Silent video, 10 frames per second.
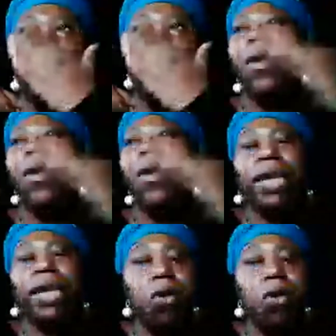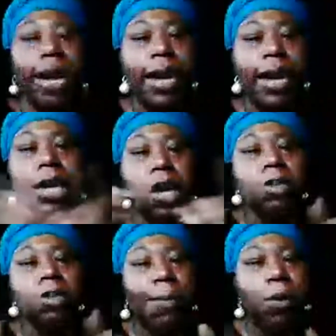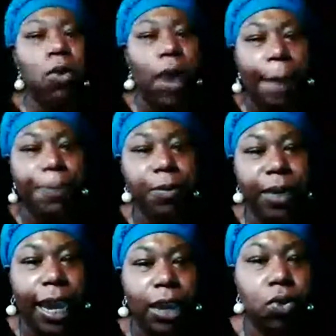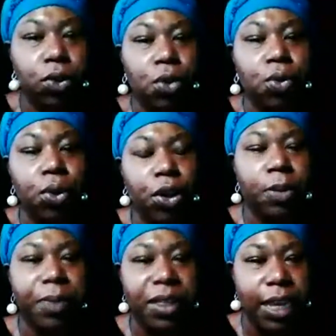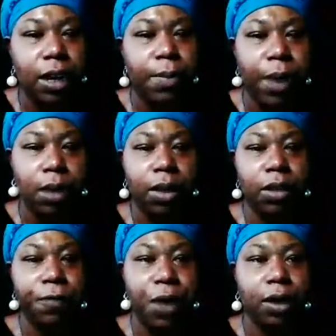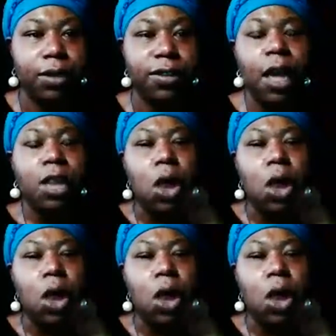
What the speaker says: They gonna hate. They gonna hate. And those people who happen to be hating on you or could be thinking about it, motherfuckers.